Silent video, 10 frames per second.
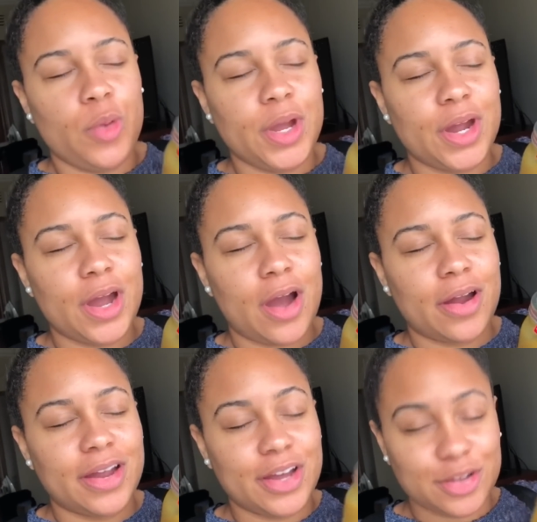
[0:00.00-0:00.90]
We
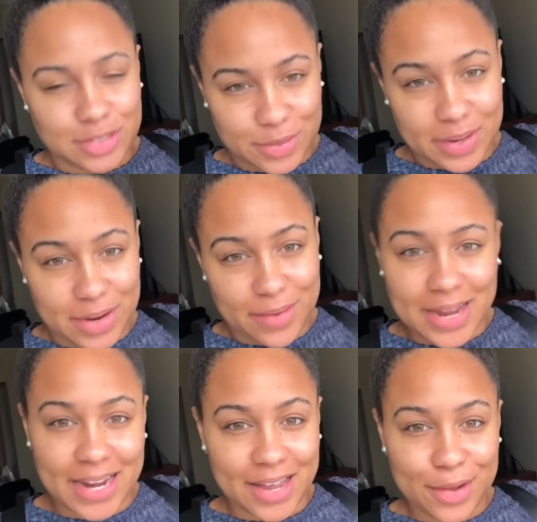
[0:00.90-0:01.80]
are in Costa Rica
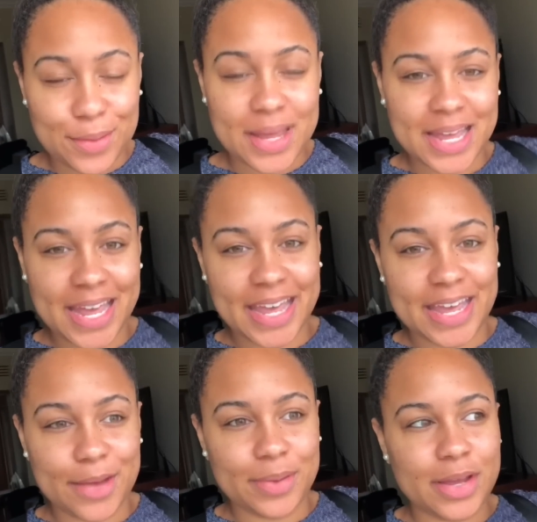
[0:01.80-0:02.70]
right now,
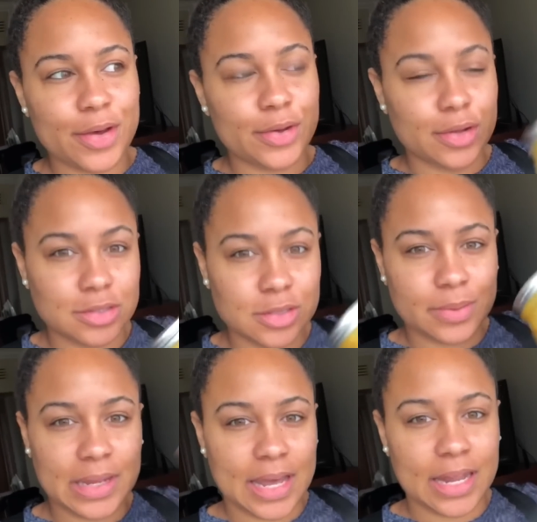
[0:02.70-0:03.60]
and we go
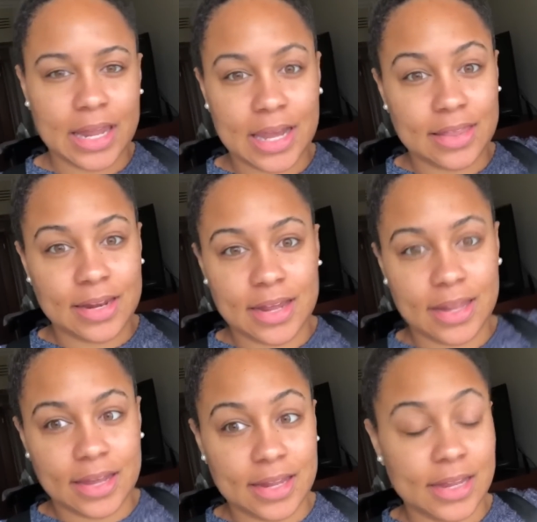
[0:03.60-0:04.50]
Costa Rica, LA, then
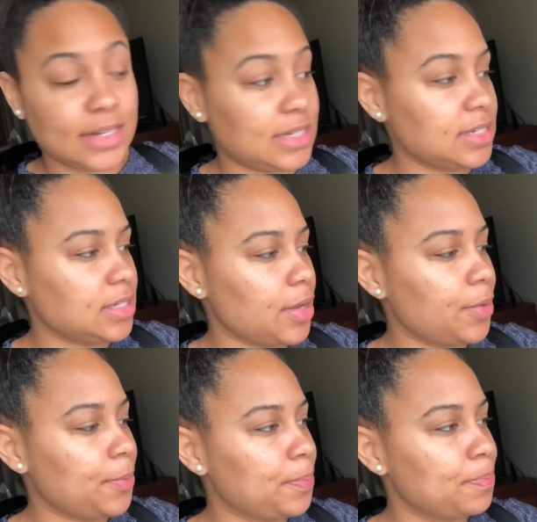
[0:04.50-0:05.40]
LA, Atlanta.
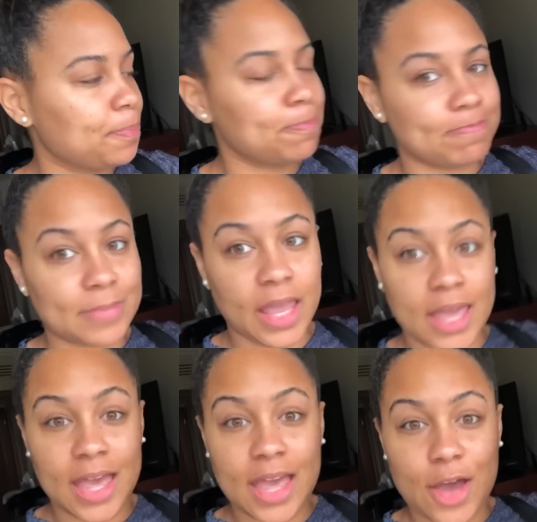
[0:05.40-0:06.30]
So
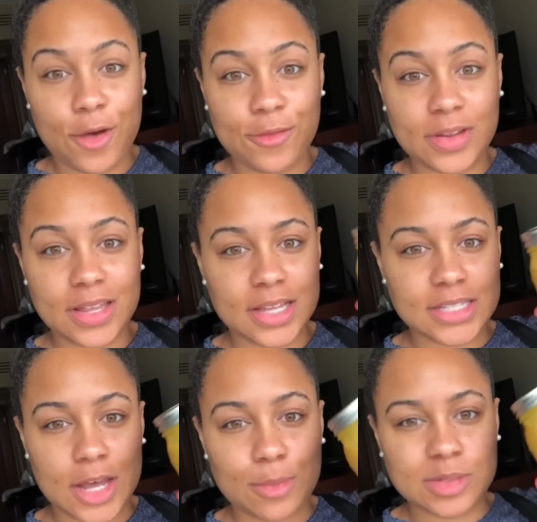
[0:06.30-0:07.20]
hopefully
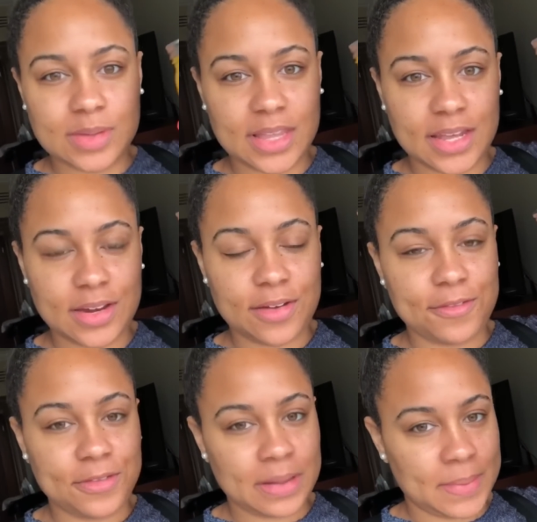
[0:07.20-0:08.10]
this helps with
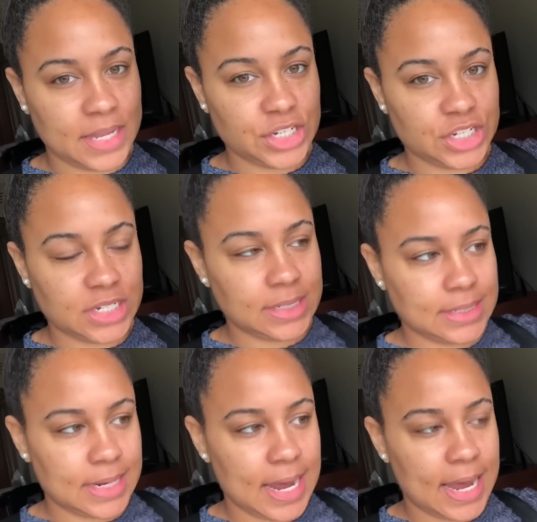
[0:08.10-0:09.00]

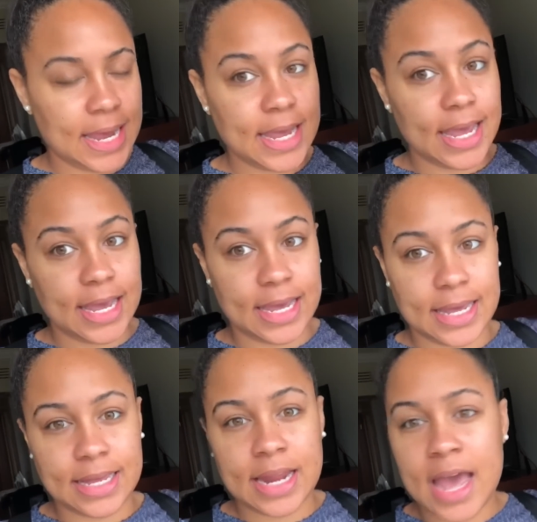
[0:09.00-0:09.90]
inflammation today,
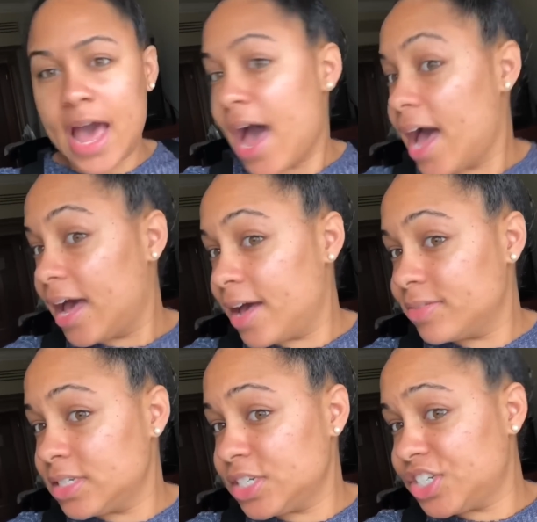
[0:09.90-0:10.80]
and I
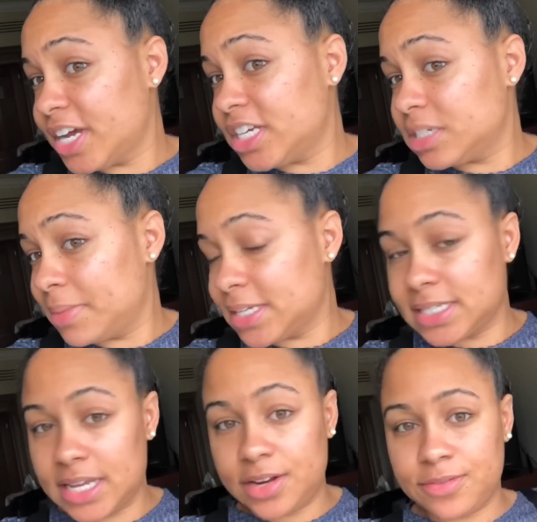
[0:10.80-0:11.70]
have seen a change in my
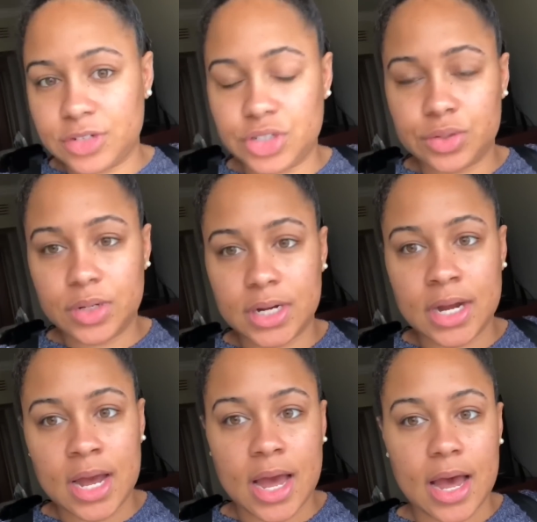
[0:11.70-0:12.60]
skin for
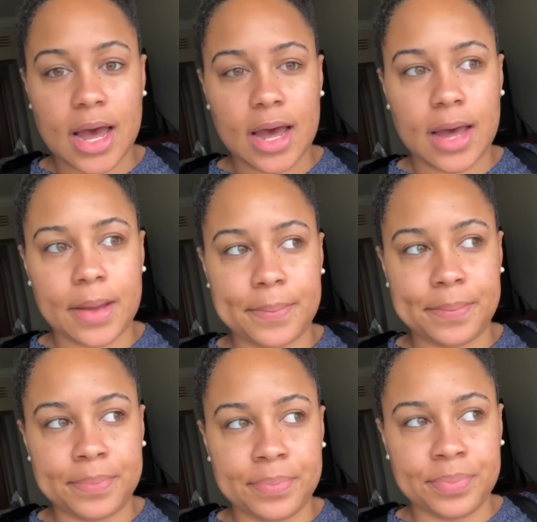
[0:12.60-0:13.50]
sure.
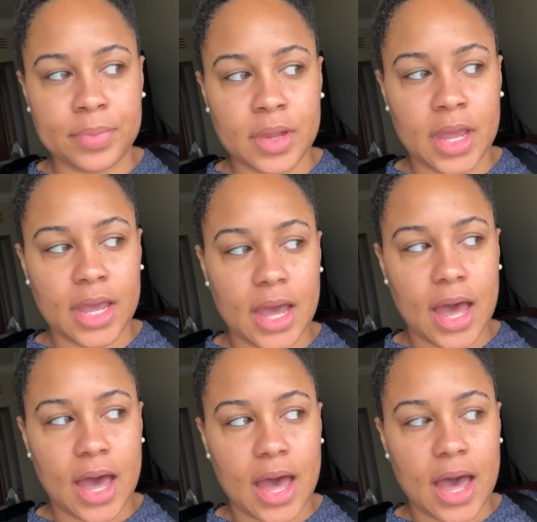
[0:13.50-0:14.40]

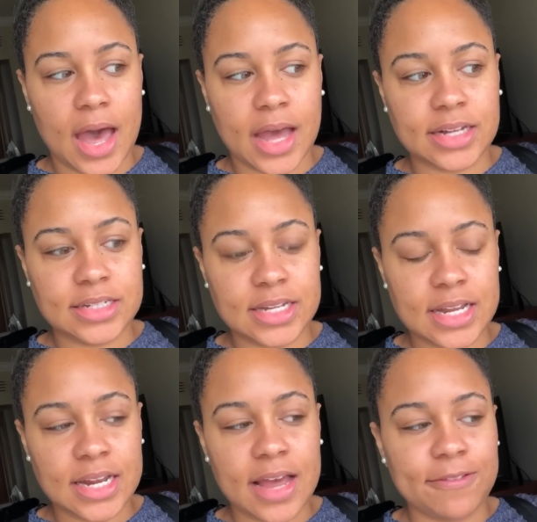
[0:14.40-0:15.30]
I
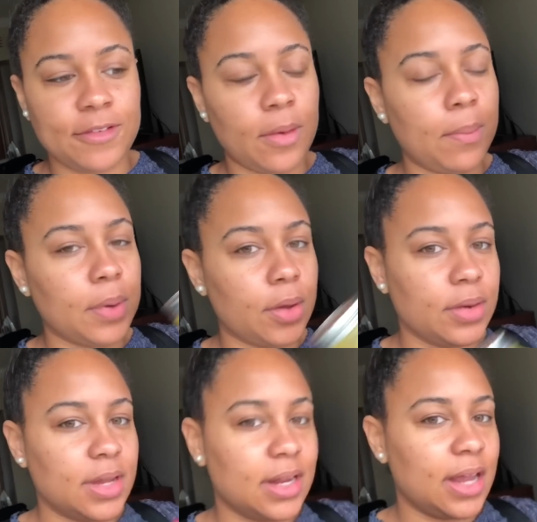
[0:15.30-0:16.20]
did not feel
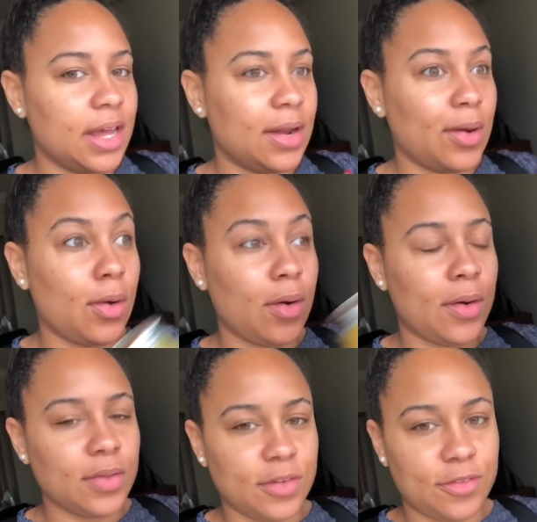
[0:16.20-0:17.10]
bloated at
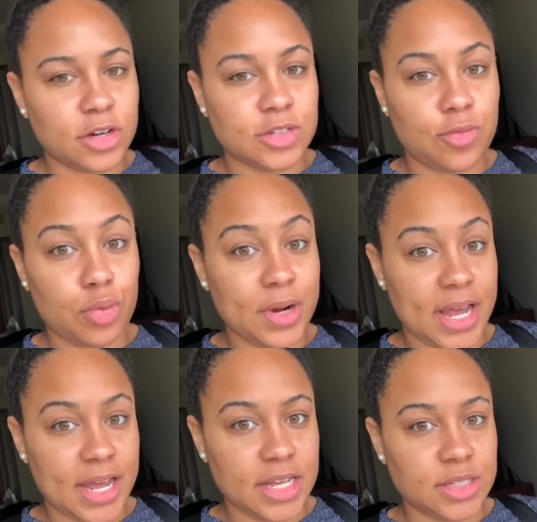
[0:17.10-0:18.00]
all the first 4
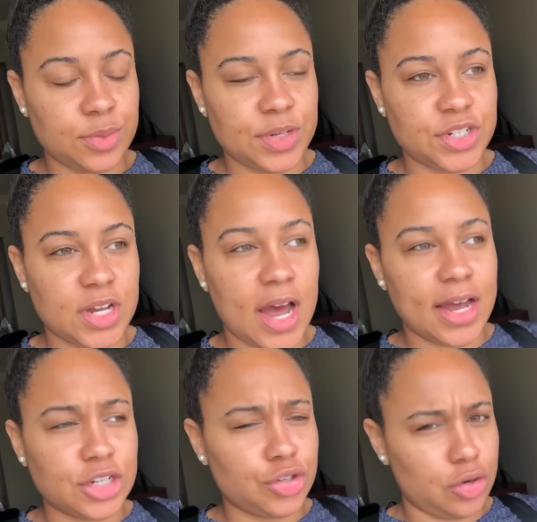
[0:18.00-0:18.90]
days, which
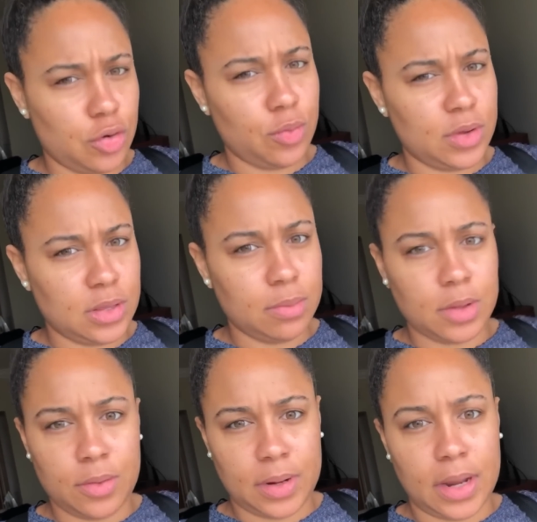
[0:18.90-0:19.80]
I struggle
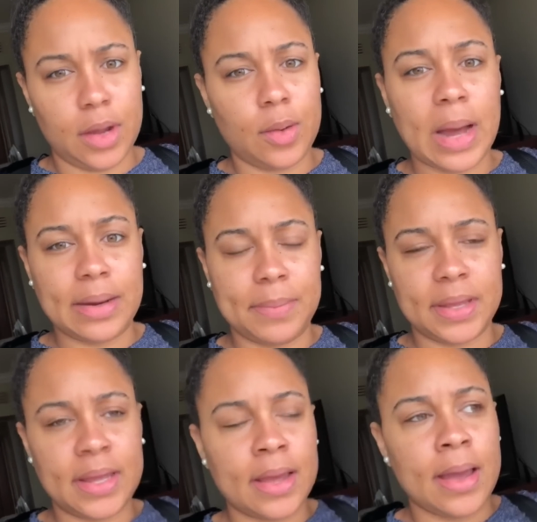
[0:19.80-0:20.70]
with bloating quite a
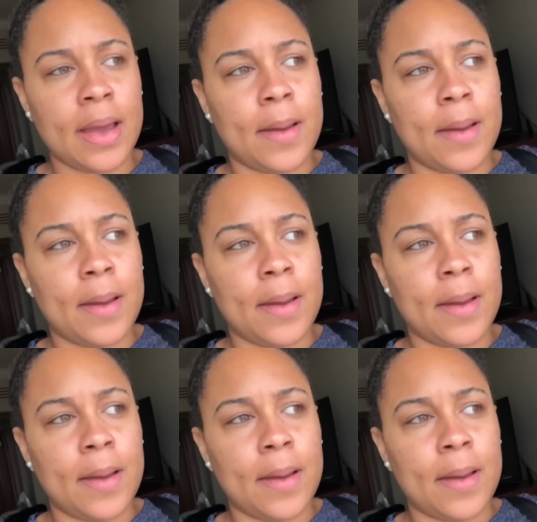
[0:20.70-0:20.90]
bit.